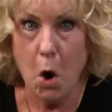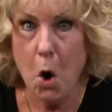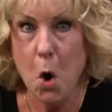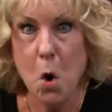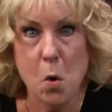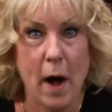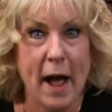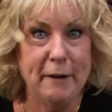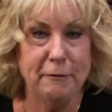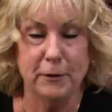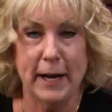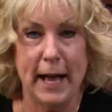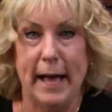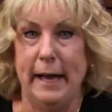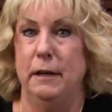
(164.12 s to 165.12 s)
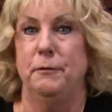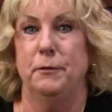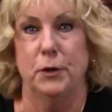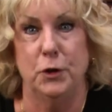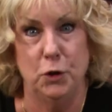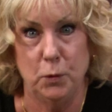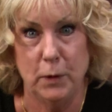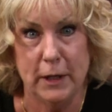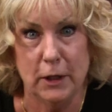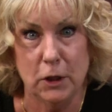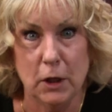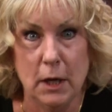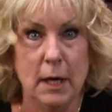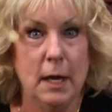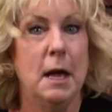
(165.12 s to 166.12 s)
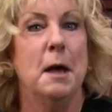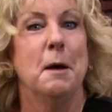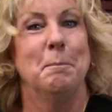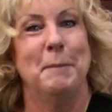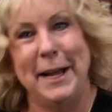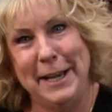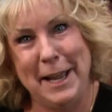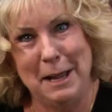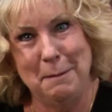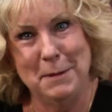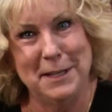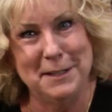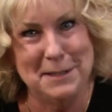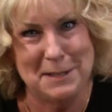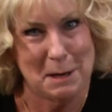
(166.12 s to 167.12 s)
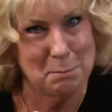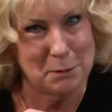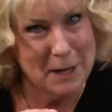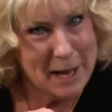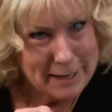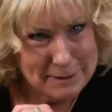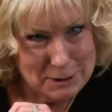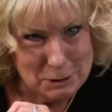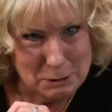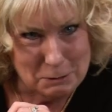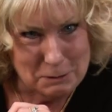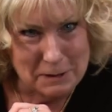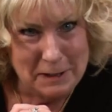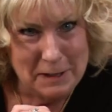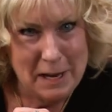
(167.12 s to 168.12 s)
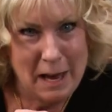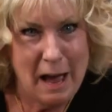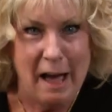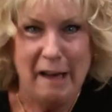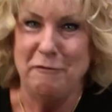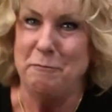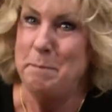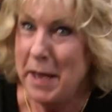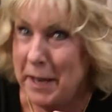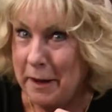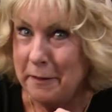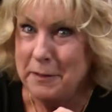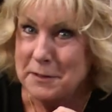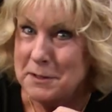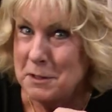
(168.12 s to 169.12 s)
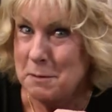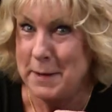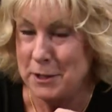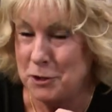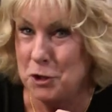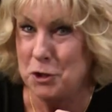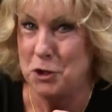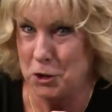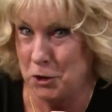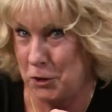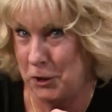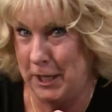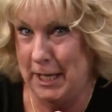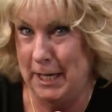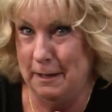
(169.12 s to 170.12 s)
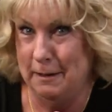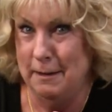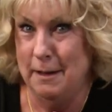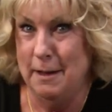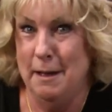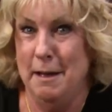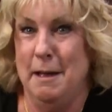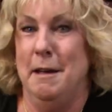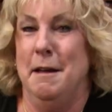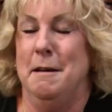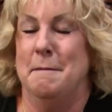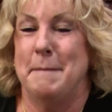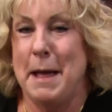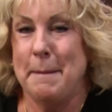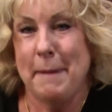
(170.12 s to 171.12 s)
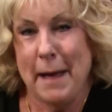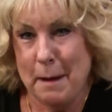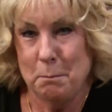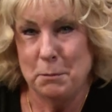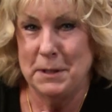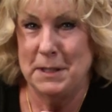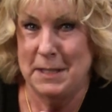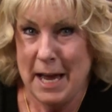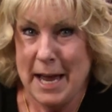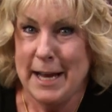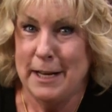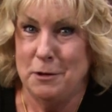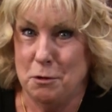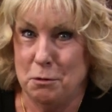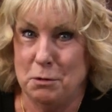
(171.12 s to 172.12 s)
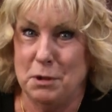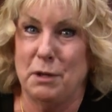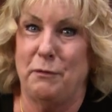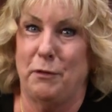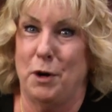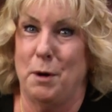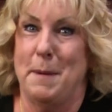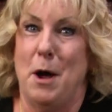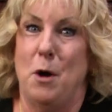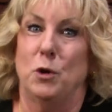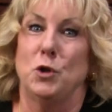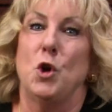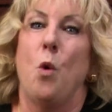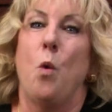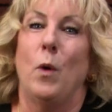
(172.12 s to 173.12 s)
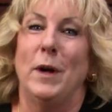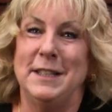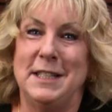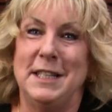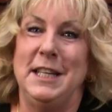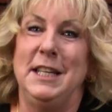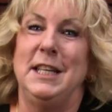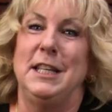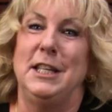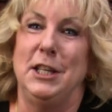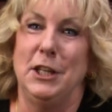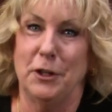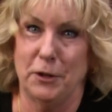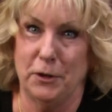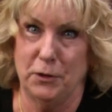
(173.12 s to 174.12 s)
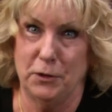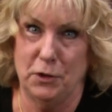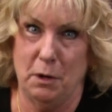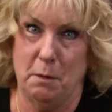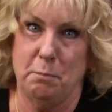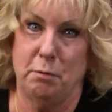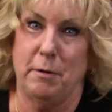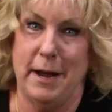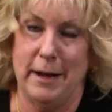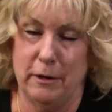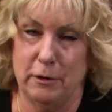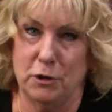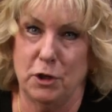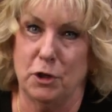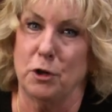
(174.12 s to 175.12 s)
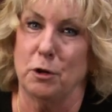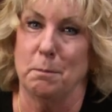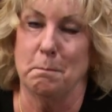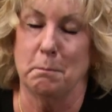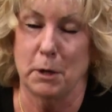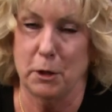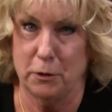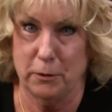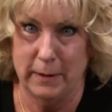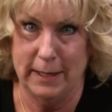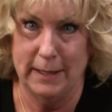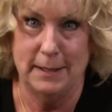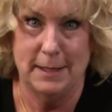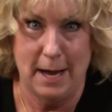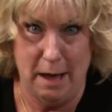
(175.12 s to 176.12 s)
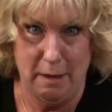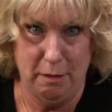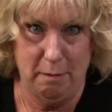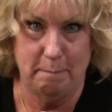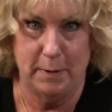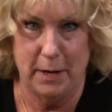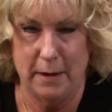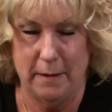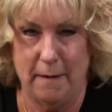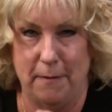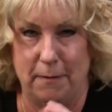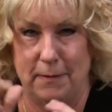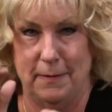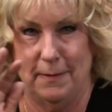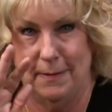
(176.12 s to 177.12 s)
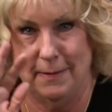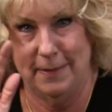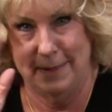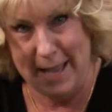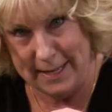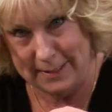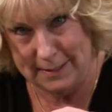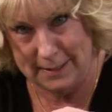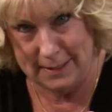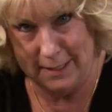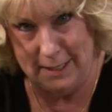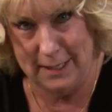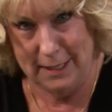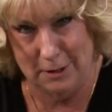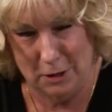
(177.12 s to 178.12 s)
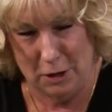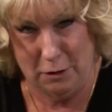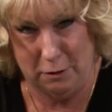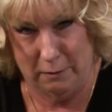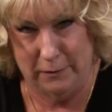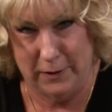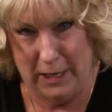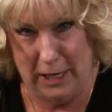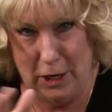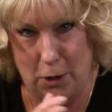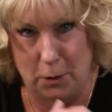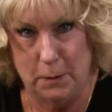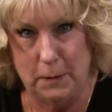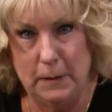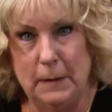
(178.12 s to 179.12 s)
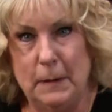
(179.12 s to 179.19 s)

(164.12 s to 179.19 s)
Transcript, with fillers: Oh, I forgot, if you're new here, my name is Debra Cassity. I've been on this dementia journey. My mom was diagnosed for about 20 years prior to her murdering death, but that's in another video.